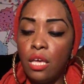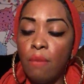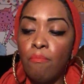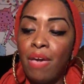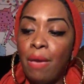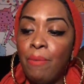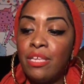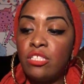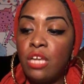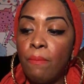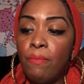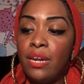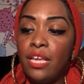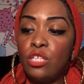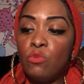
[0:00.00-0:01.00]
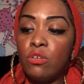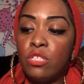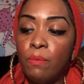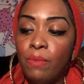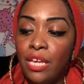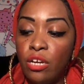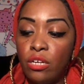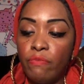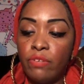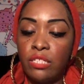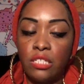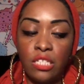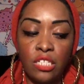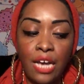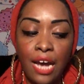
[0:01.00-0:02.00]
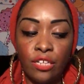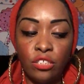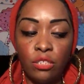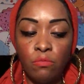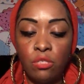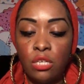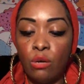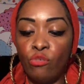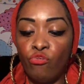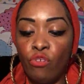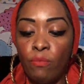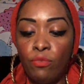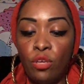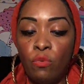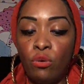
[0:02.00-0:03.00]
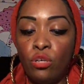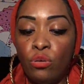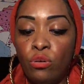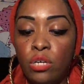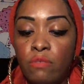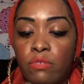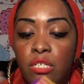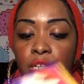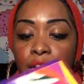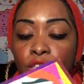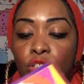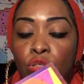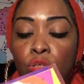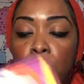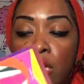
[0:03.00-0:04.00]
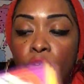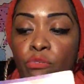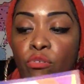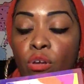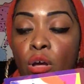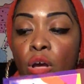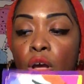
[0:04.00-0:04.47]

Maybe somebody is, well, somebody could have detached themselves from you, or you could have detached yourself